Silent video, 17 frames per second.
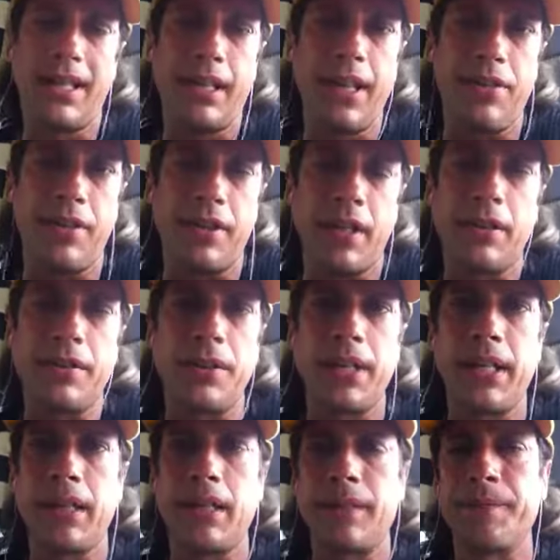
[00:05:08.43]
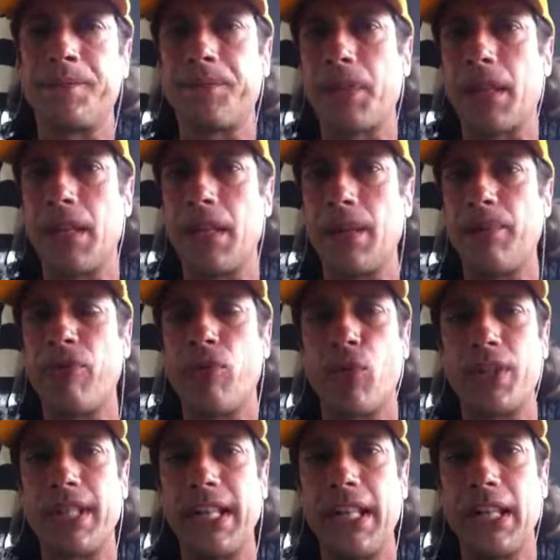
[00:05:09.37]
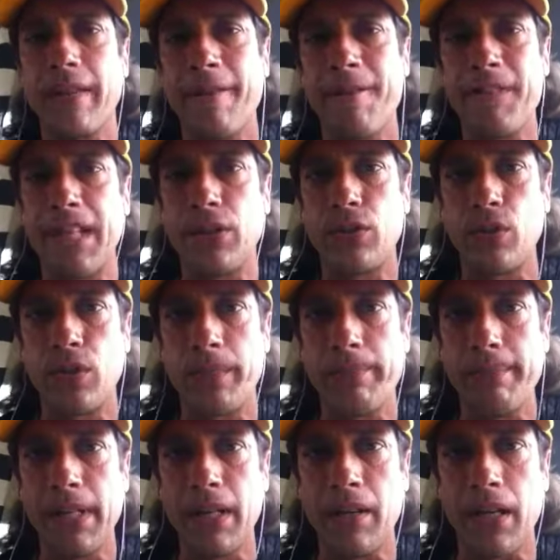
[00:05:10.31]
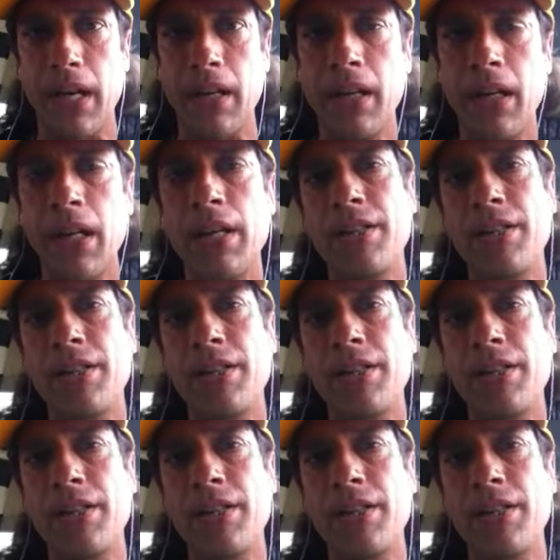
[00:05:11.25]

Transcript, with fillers: either, including the number fourteen of Vitor Meira.